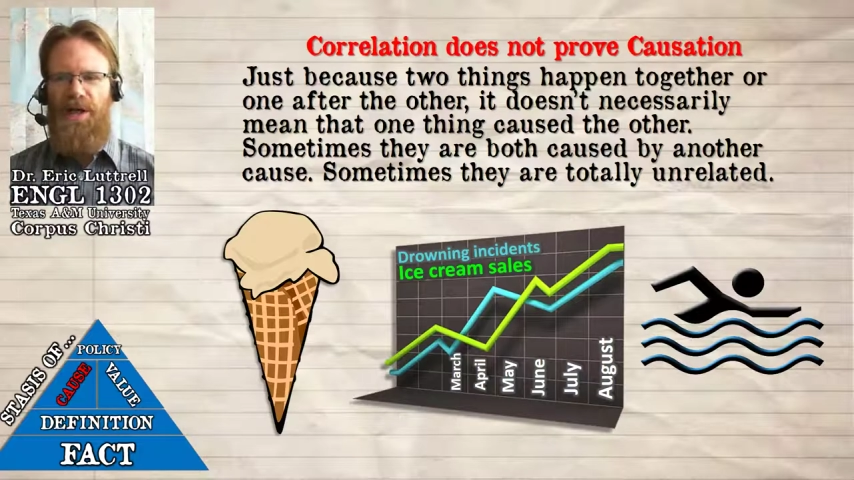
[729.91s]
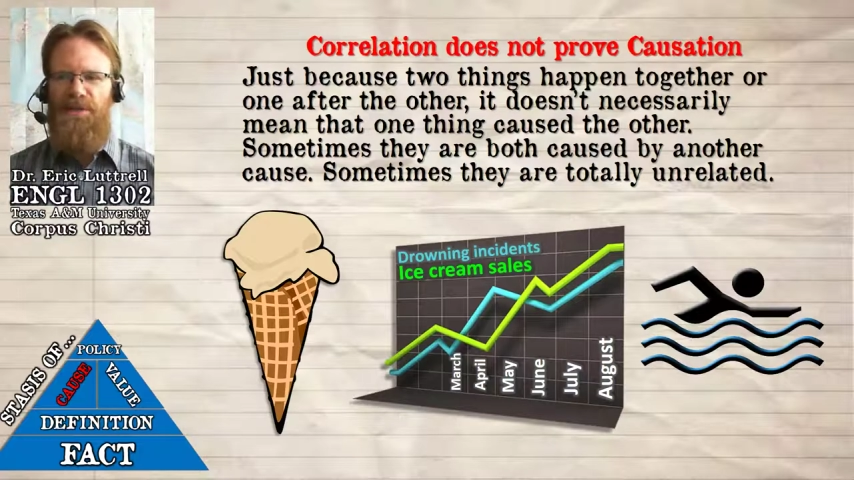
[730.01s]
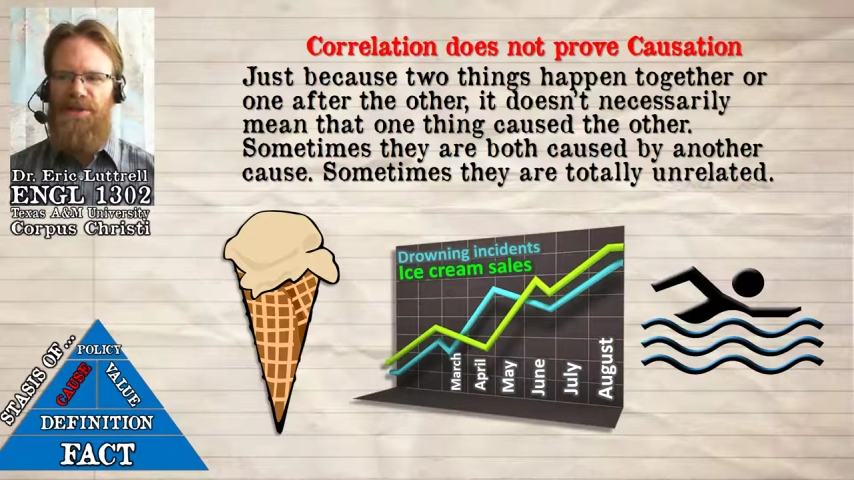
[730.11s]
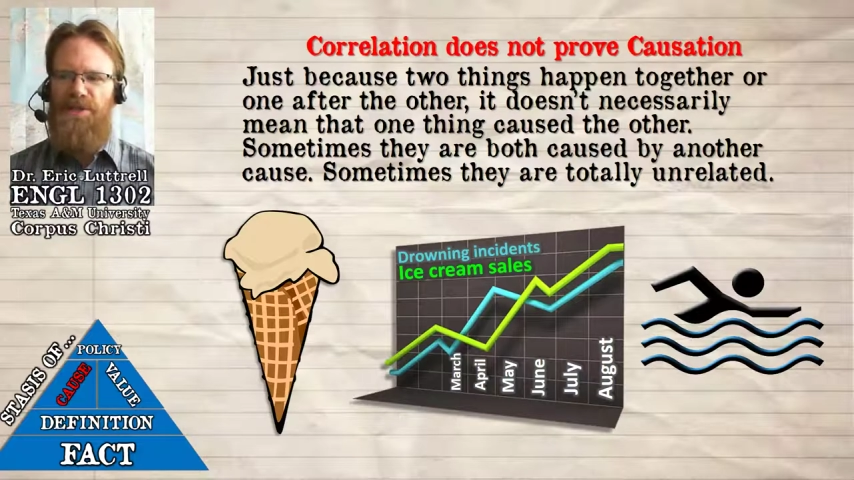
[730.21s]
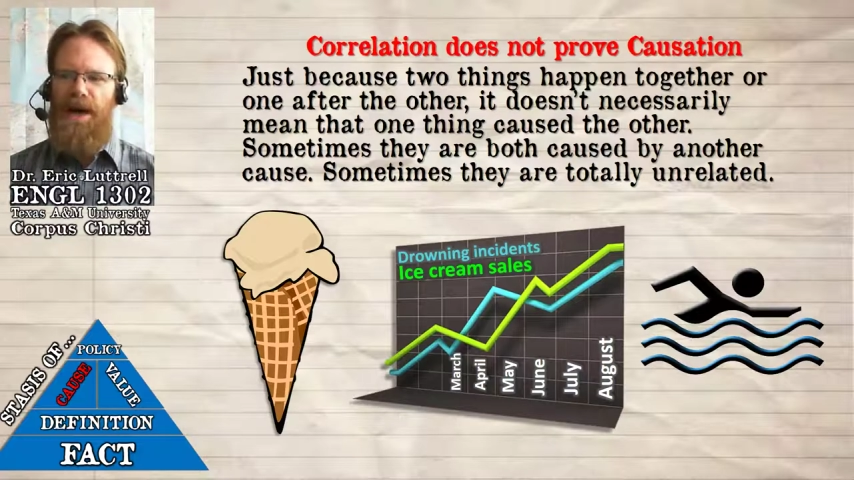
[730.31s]

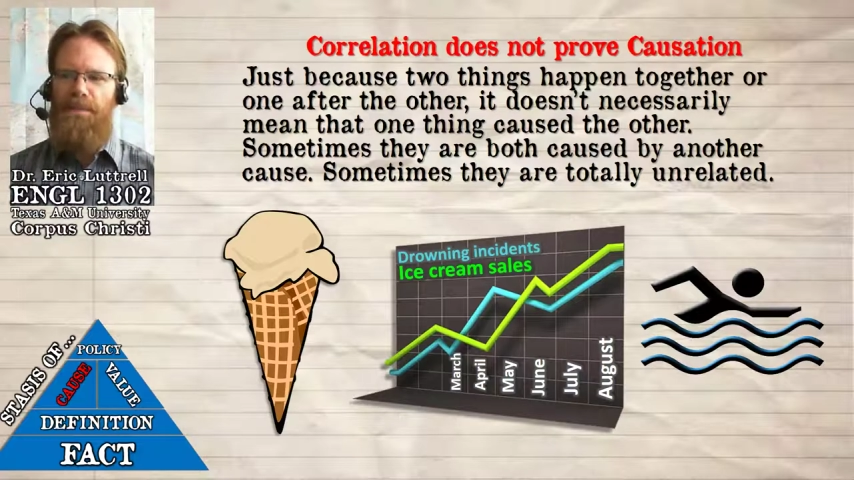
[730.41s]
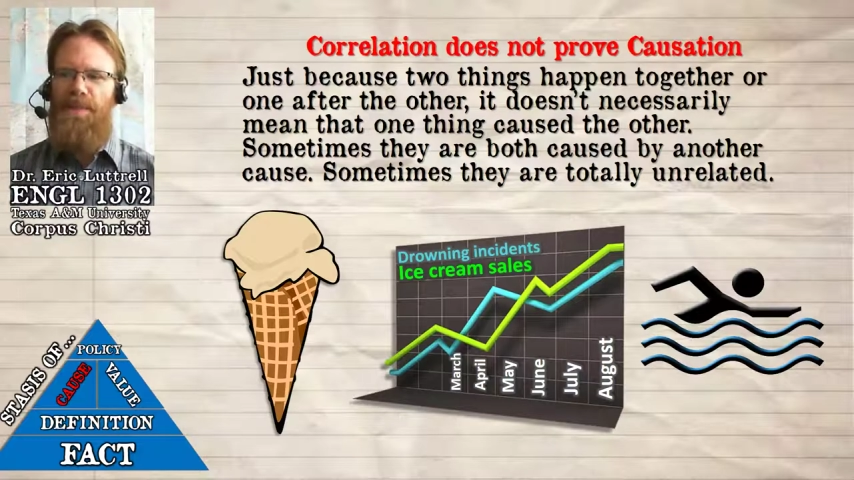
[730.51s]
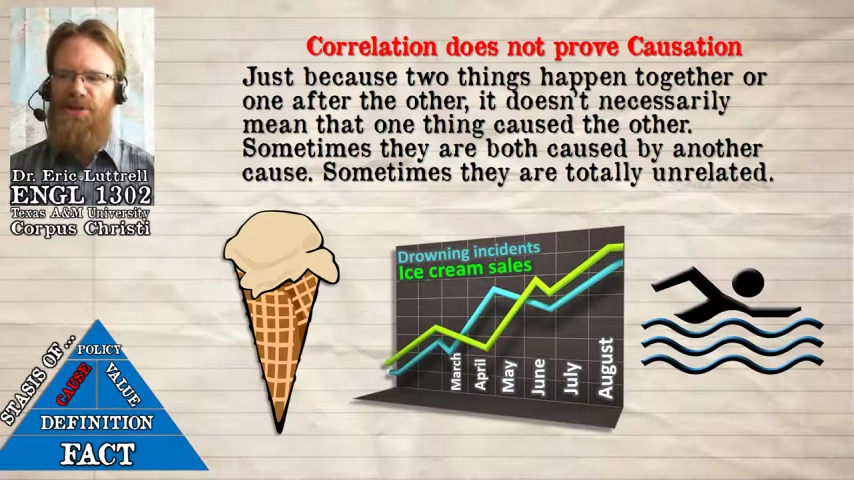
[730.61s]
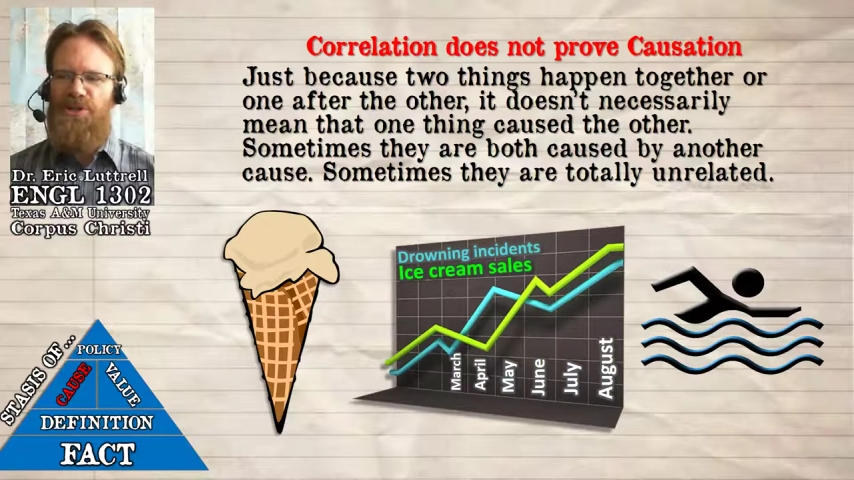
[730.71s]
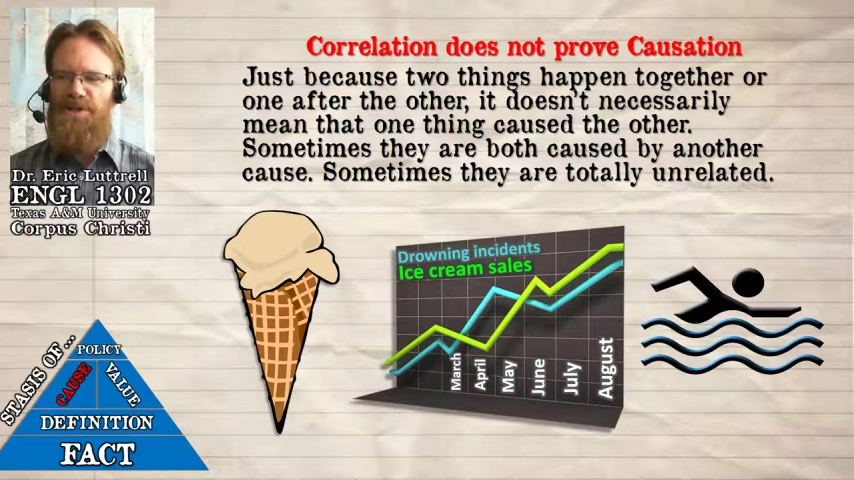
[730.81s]
that's not
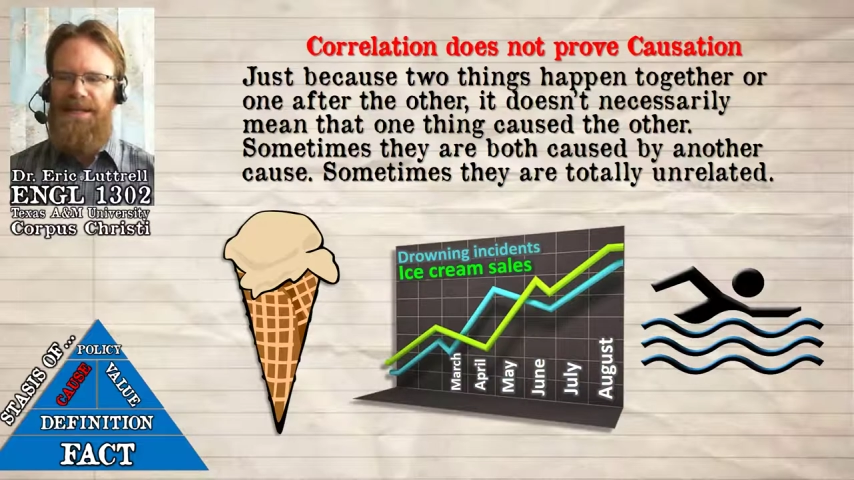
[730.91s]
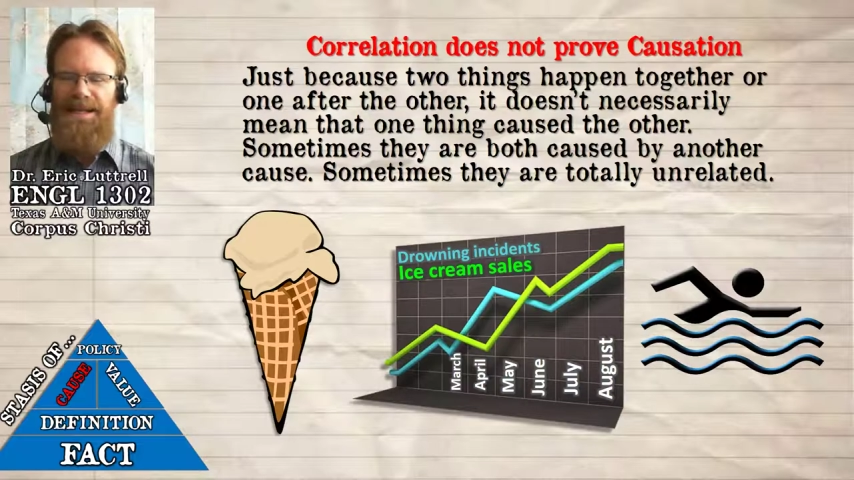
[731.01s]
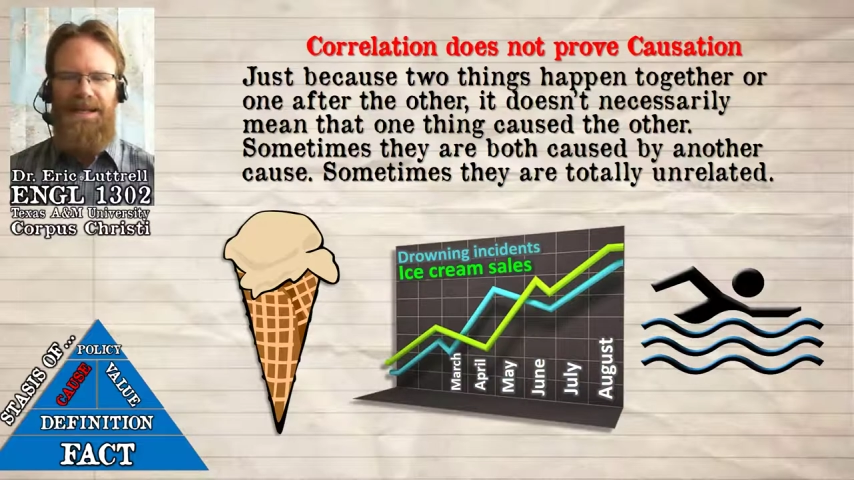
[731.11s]
mentioned in